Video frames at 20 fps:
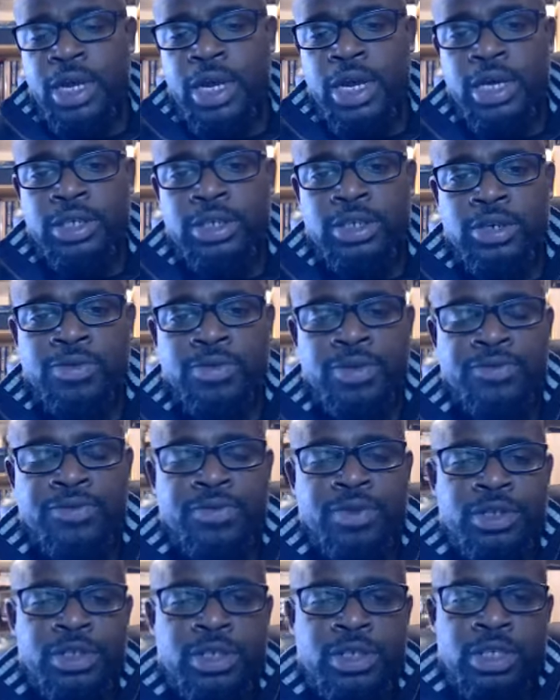And so we've
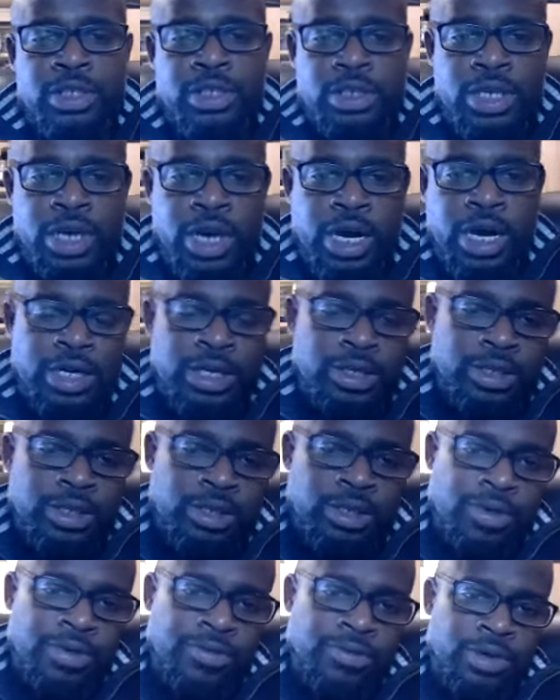reached this, the idea is
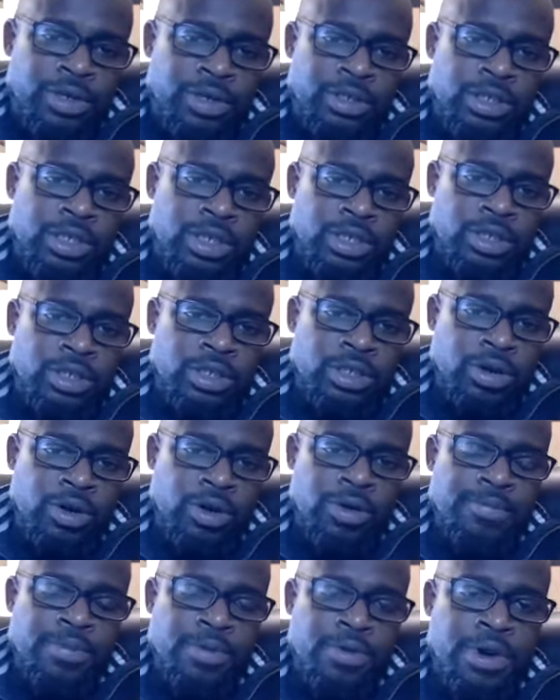that we've reached this
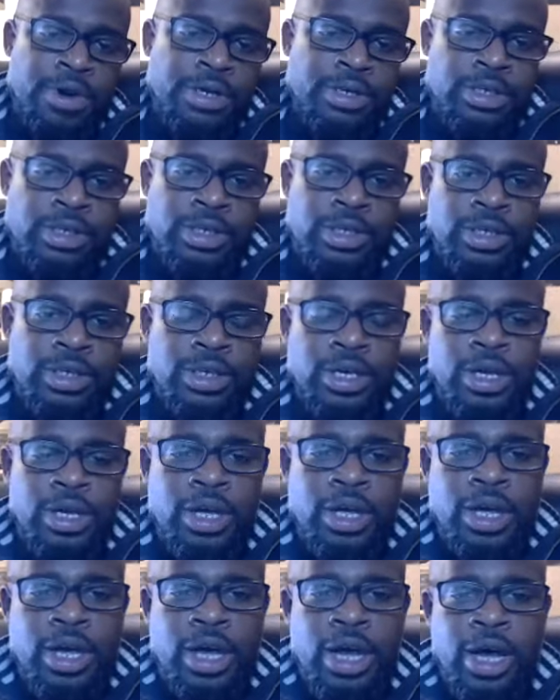certain point
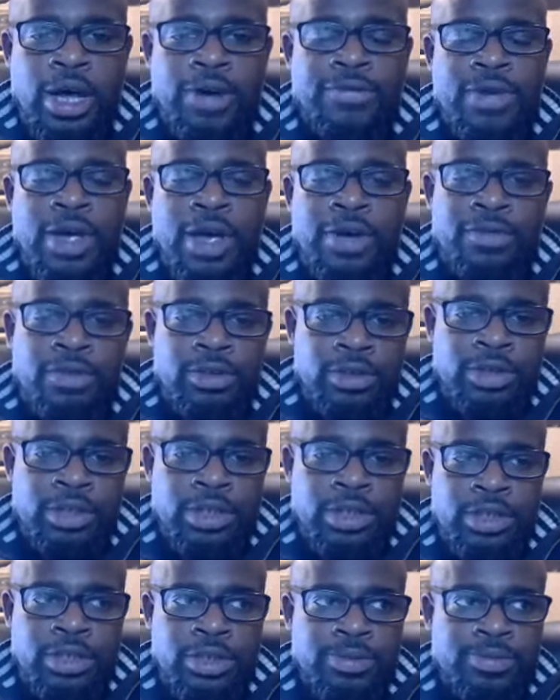of
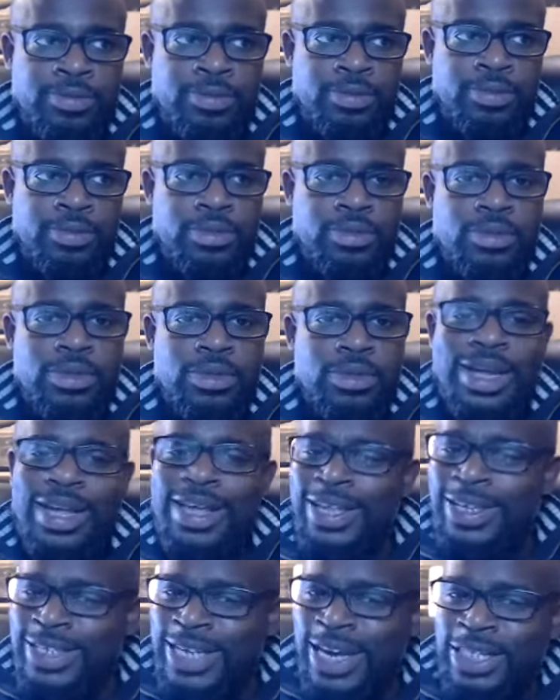evolution.
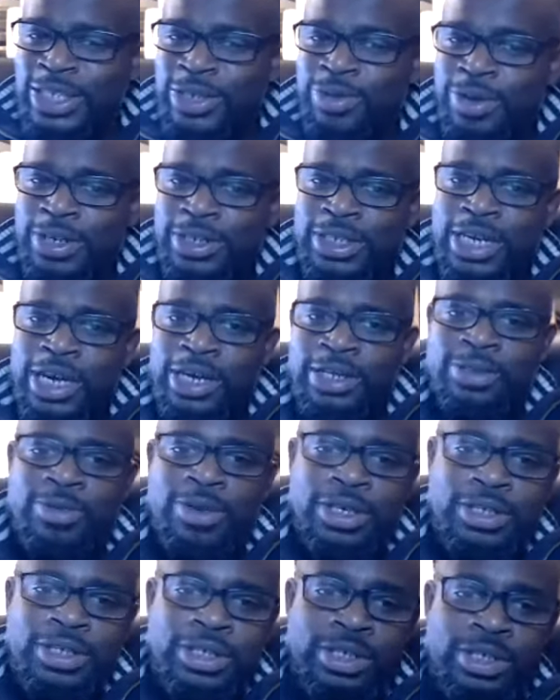Is actually where it
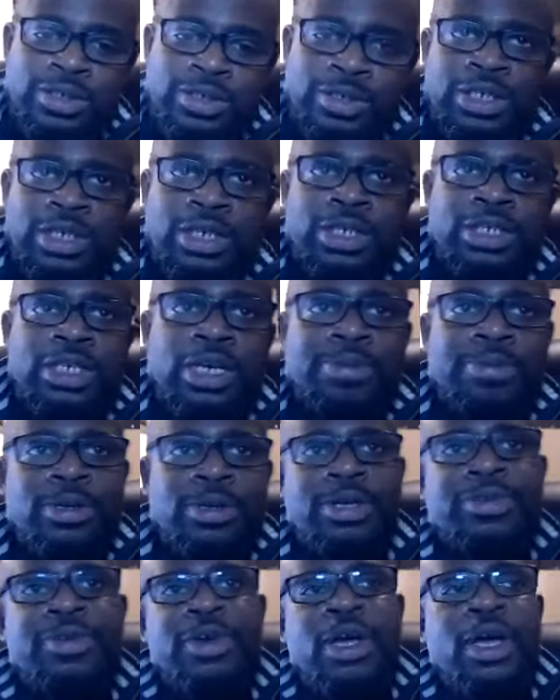segues into eugenics, I
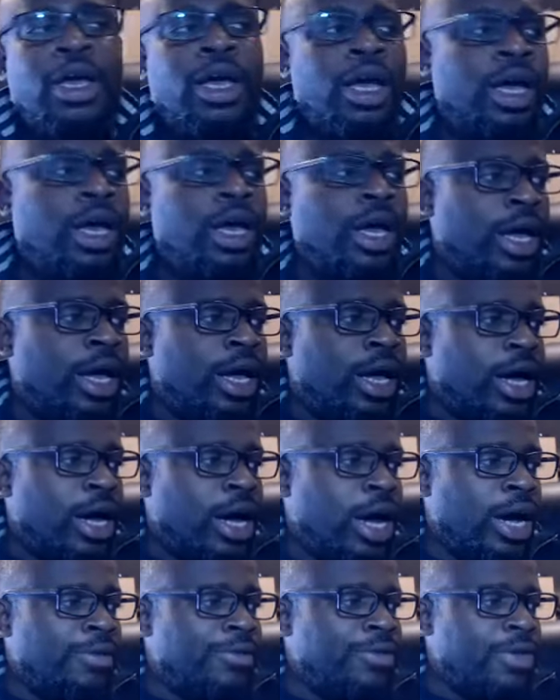believe,
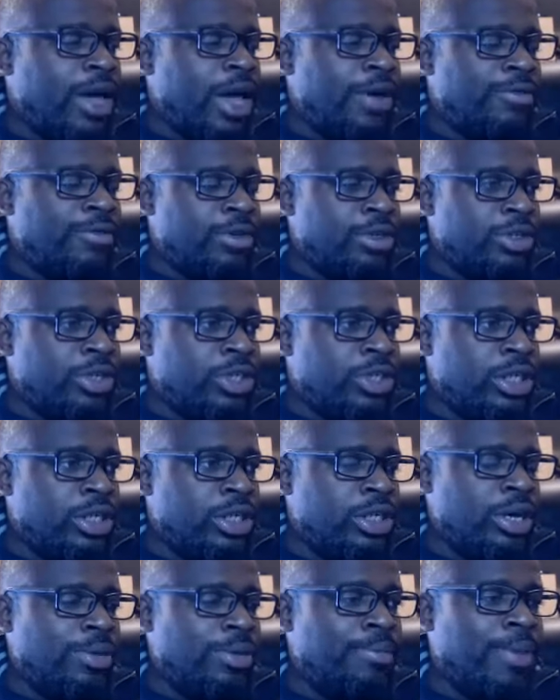of
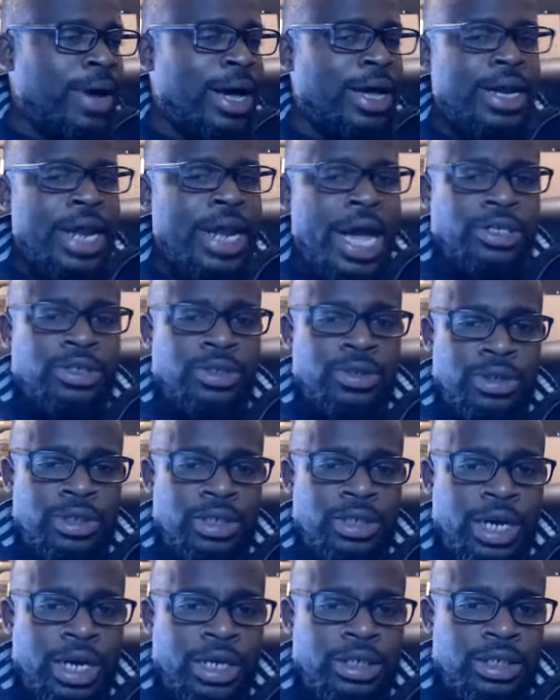evolution by natural
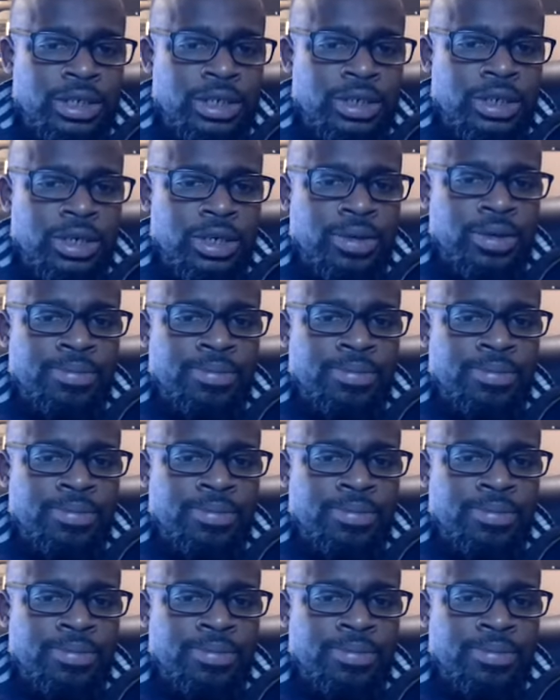selection.